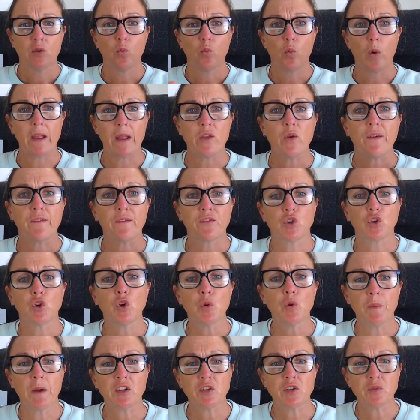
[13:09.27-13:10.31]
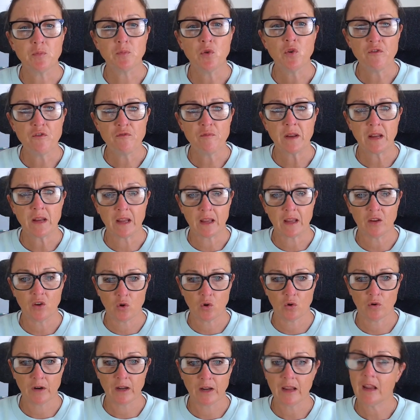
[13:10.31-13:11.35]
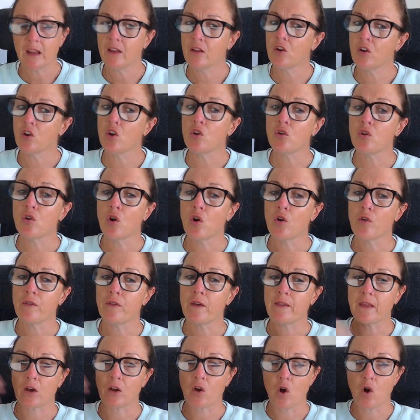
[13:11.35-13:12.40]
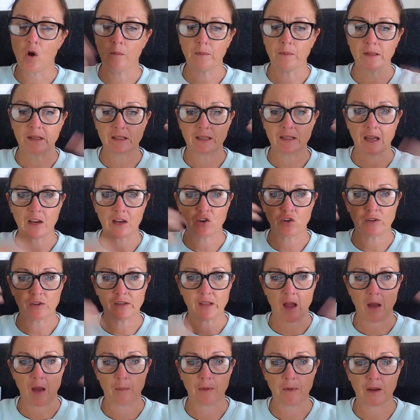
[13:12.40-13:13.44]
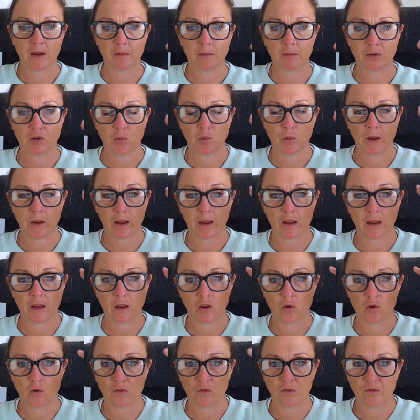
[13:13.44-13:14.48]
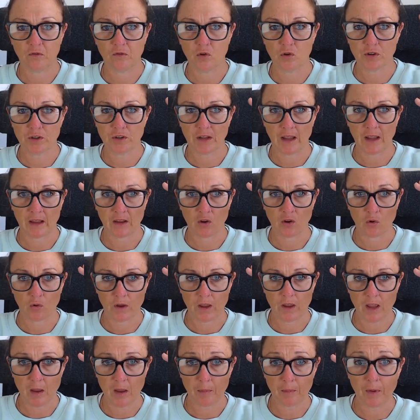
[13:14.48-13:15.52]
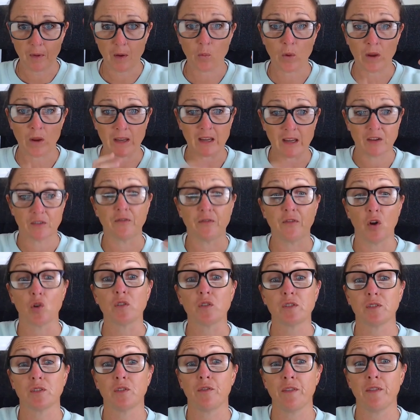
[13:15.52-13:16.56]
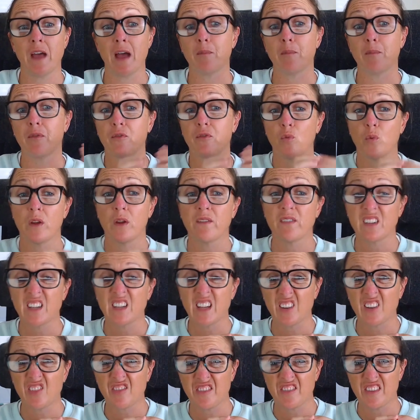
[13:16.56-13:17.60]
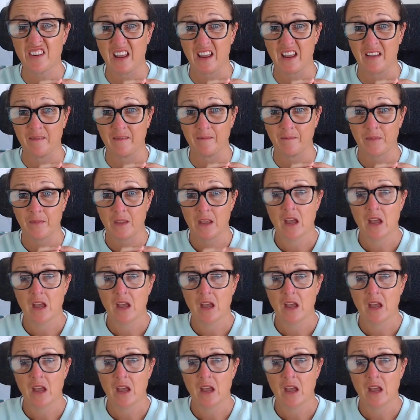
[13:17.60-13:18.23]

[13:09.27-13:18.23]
When you have too much movement in your knee, you know that the compensation's happening between your foot and your hip, and we need to focus on that before we even touch the knee.